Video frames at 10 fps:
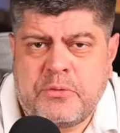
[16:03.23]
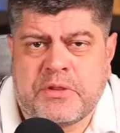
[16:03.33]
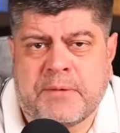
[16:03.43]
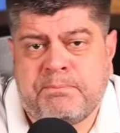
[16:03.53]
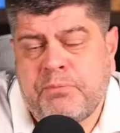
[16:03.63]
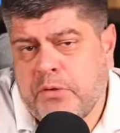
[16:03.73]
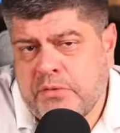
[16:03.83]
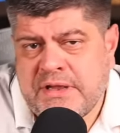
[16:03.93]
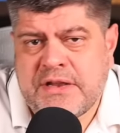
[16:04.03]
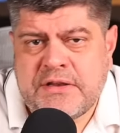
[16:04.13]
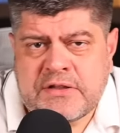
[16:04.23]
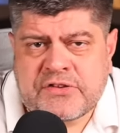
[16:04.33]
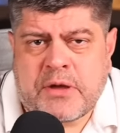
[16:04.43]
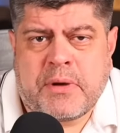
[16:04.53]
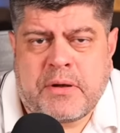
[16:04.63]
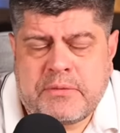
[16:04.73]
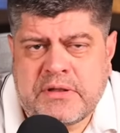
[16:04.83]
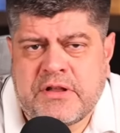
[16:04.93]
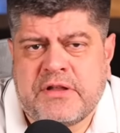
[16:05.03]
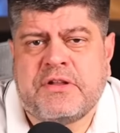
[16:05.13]
with them. Now the Indians come out
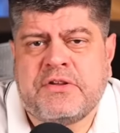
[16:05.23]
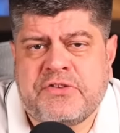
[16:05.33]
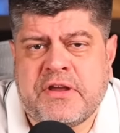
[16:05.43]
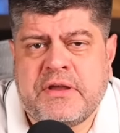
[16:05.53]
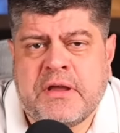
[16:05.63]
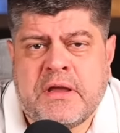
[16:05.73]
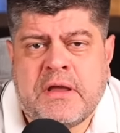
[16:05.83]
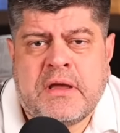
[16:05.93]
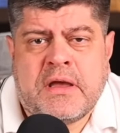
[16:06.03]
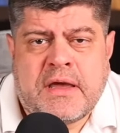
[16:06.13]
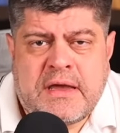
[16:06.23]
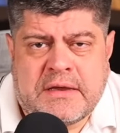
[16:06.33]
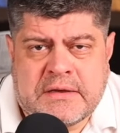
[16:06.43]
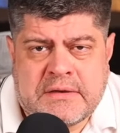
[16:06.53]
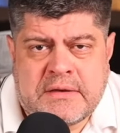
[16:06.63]
and then they say, hey,